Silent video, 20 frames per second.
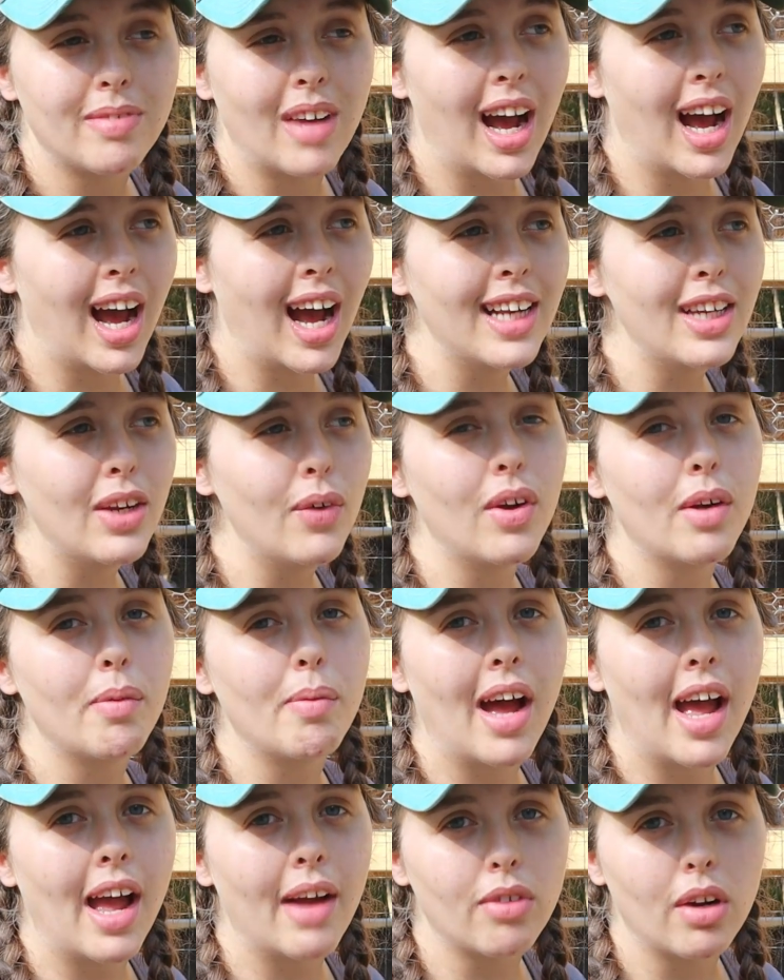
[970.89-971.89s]
I do it
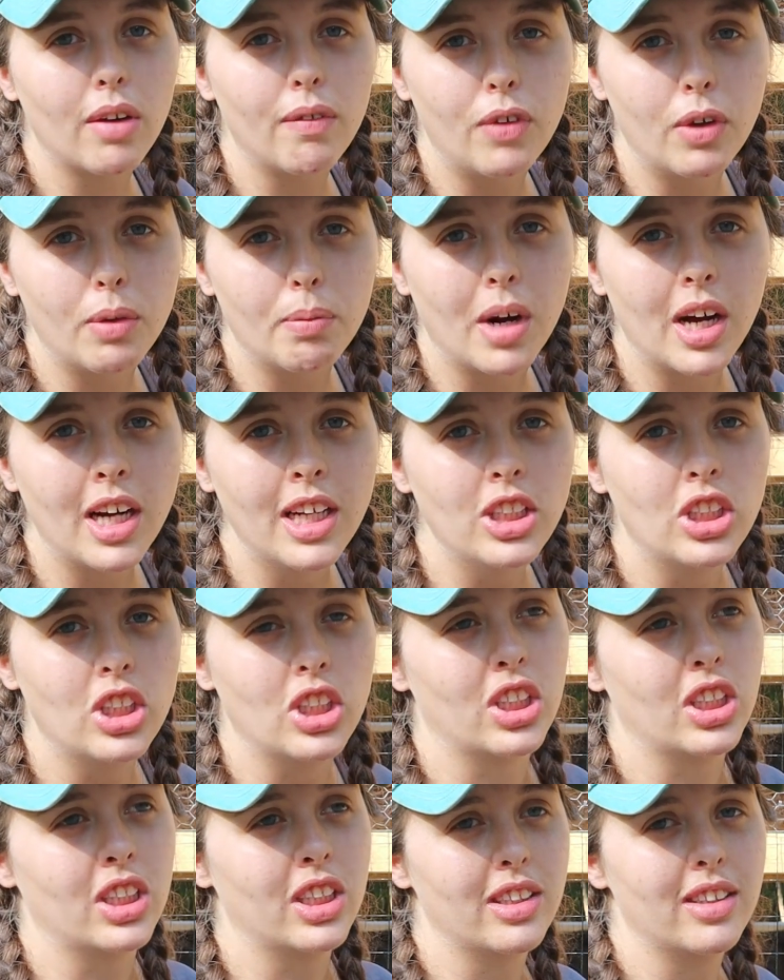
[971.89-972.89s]
about every few months
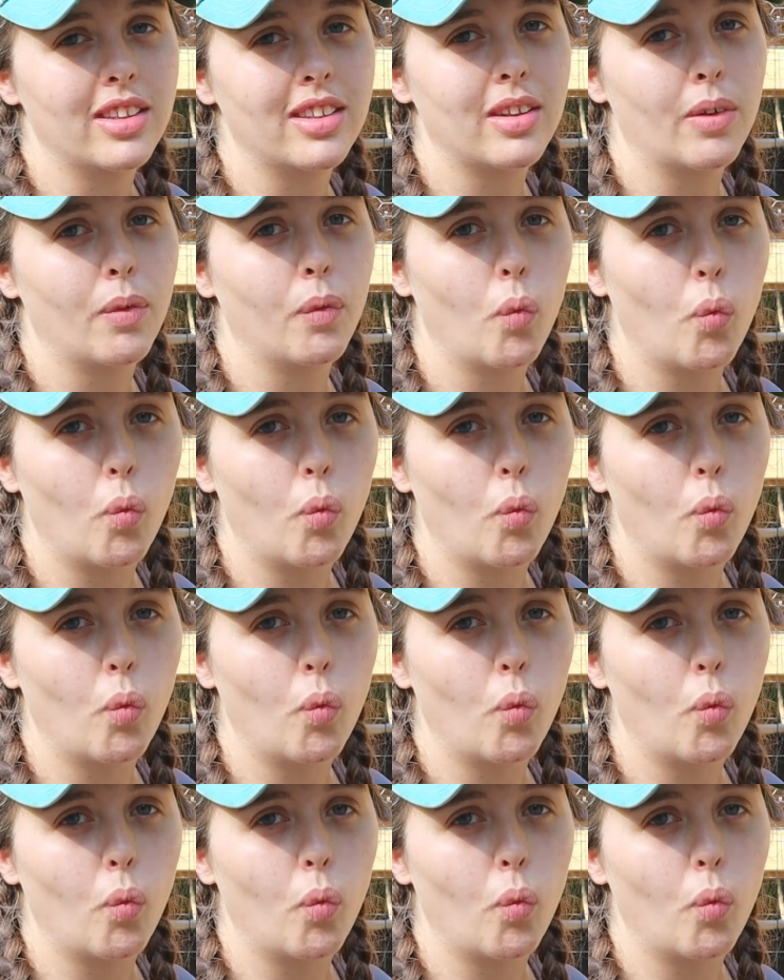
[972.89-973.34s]
just because